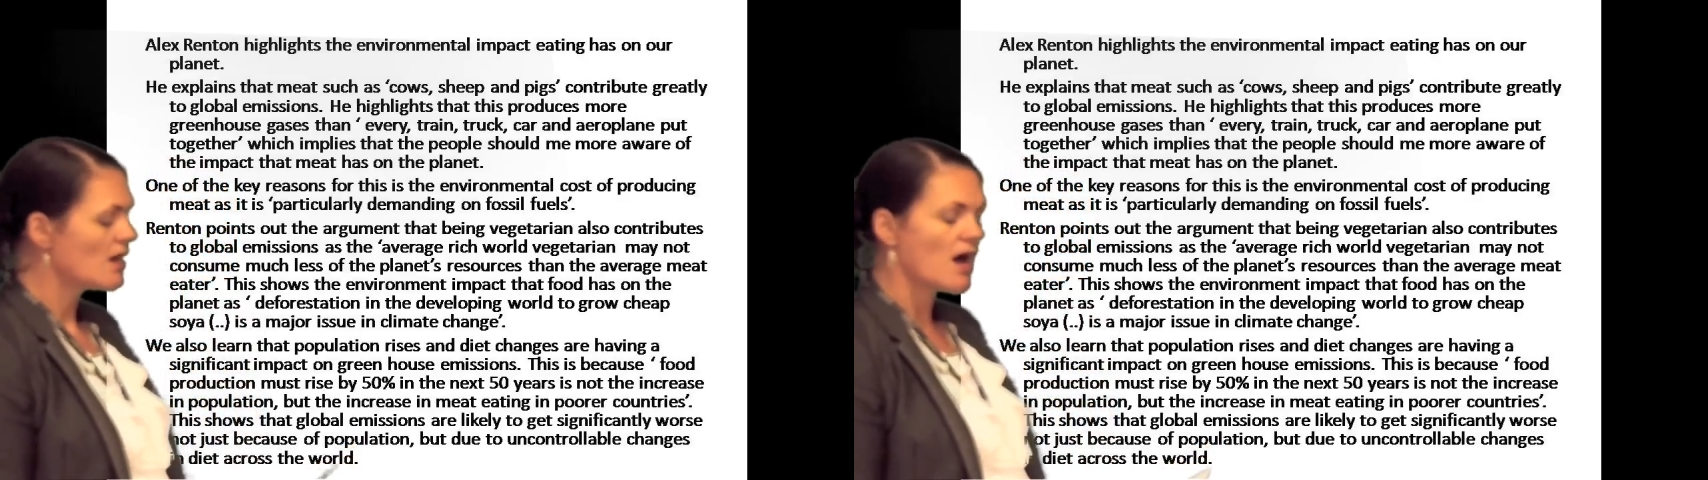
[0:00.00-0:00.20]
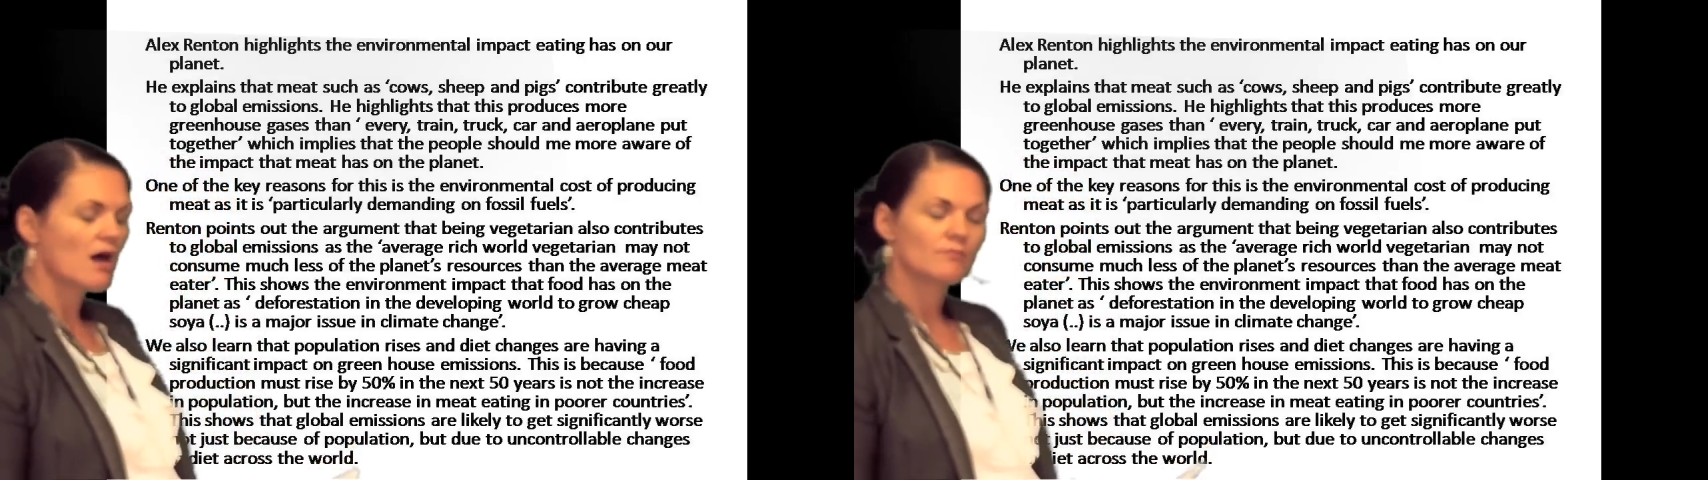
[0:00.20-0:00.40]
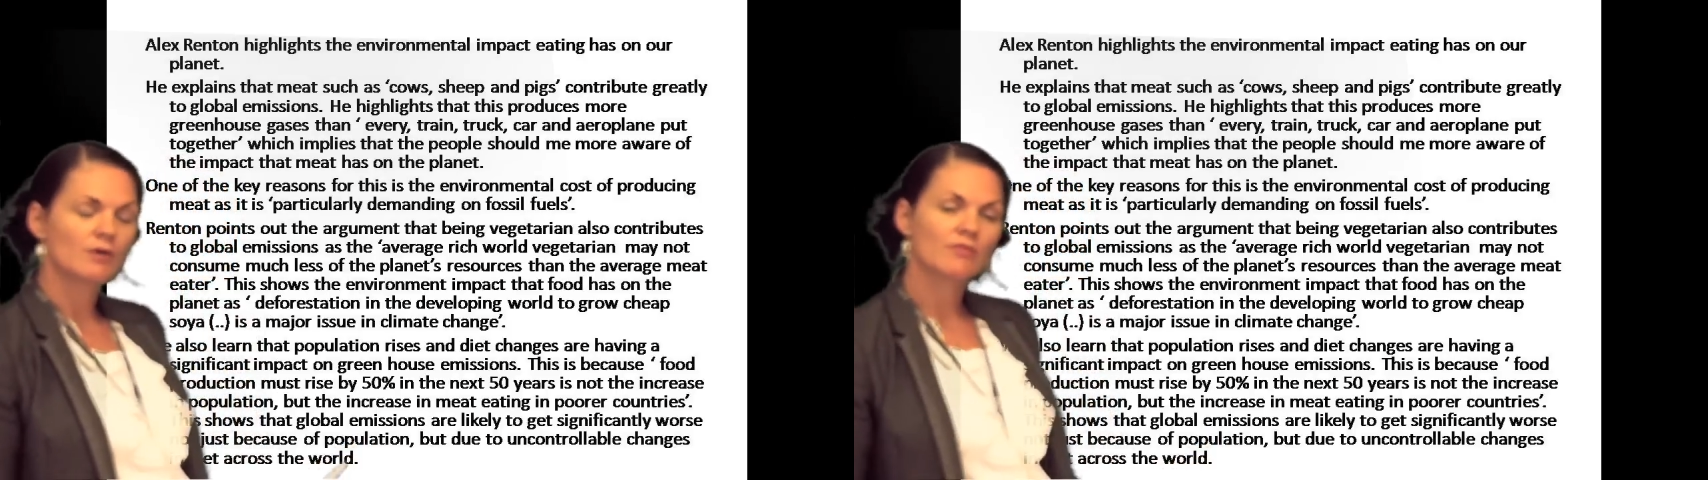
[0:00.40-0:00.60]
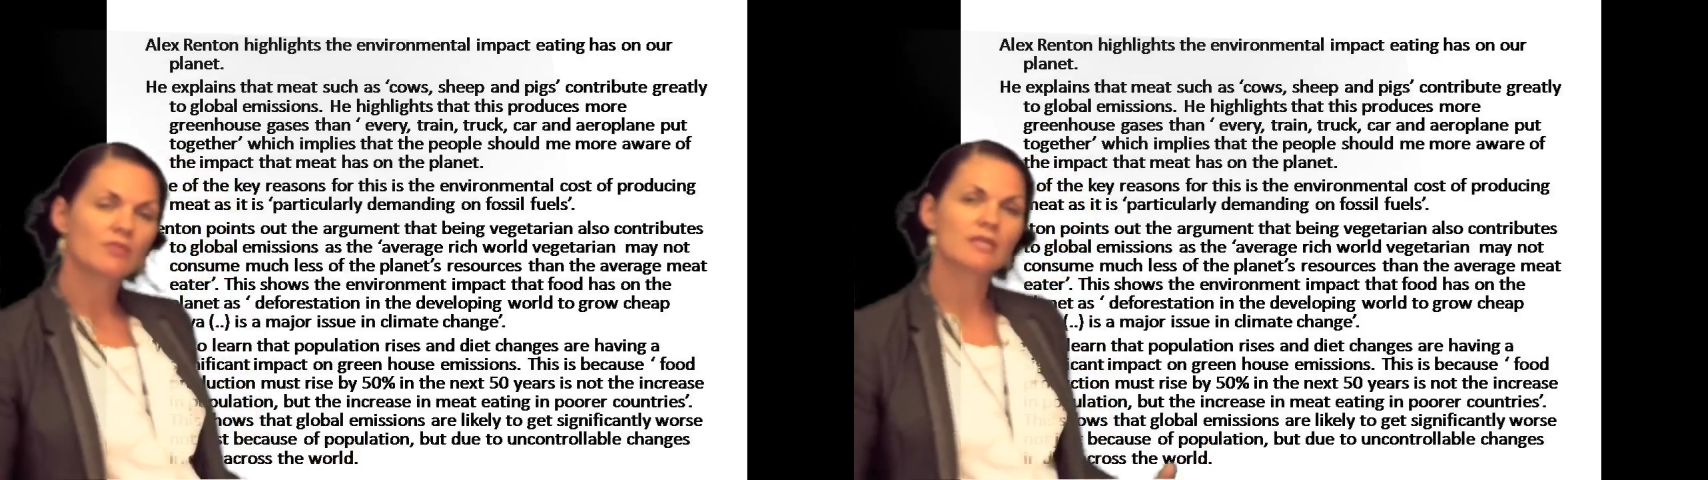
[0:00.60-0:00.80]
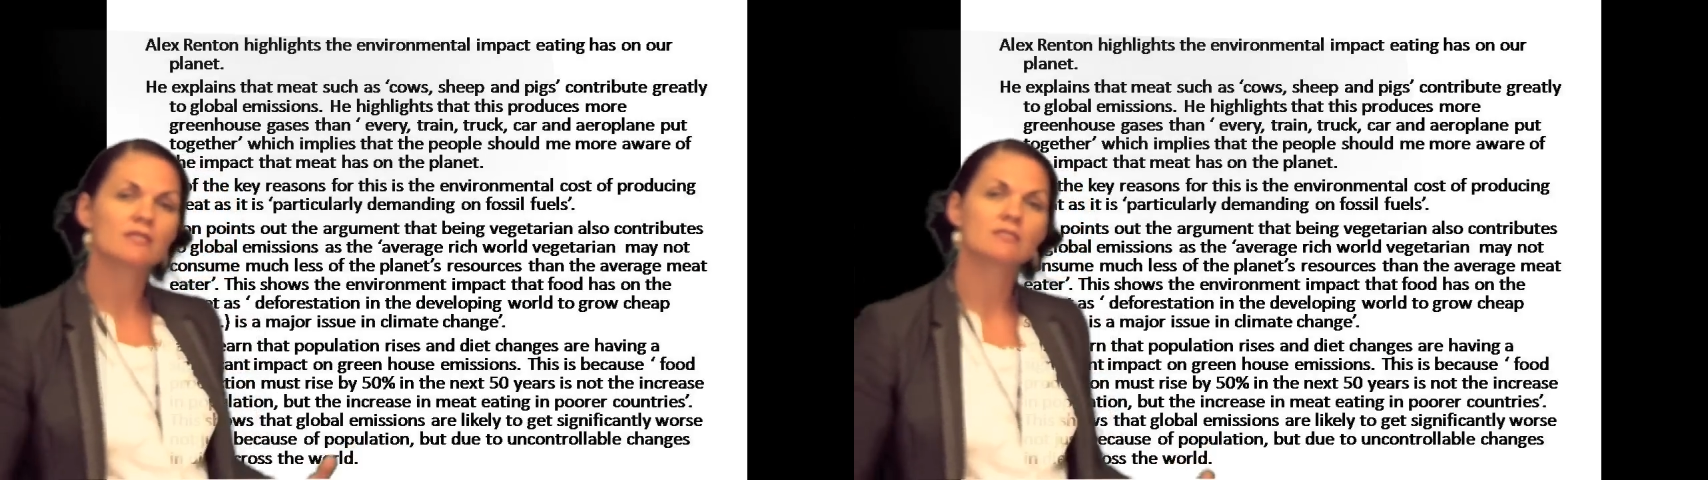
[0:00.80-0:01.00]
and
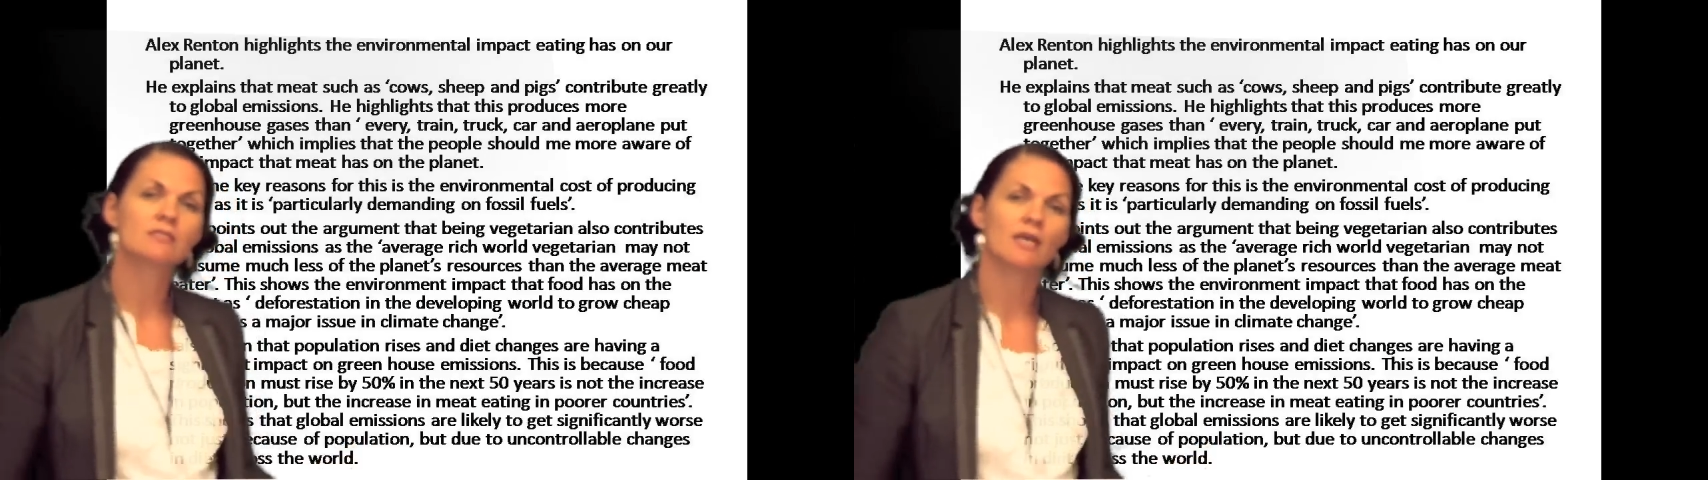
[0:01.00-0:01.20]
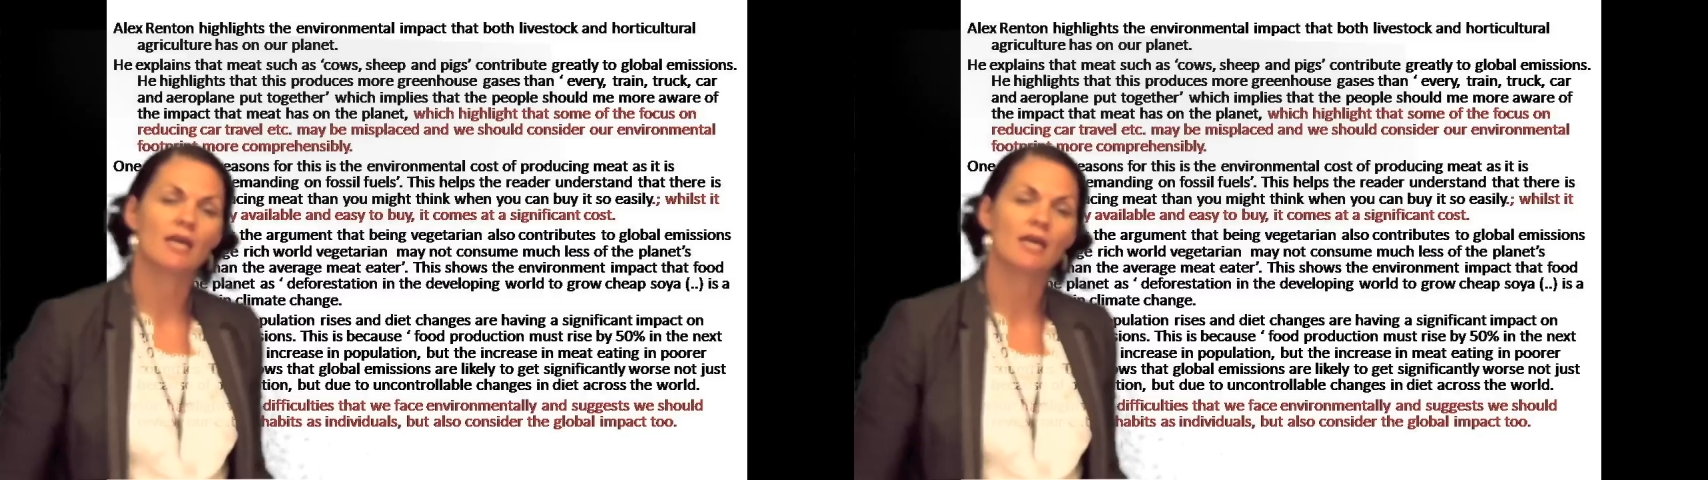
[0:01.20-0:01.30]
this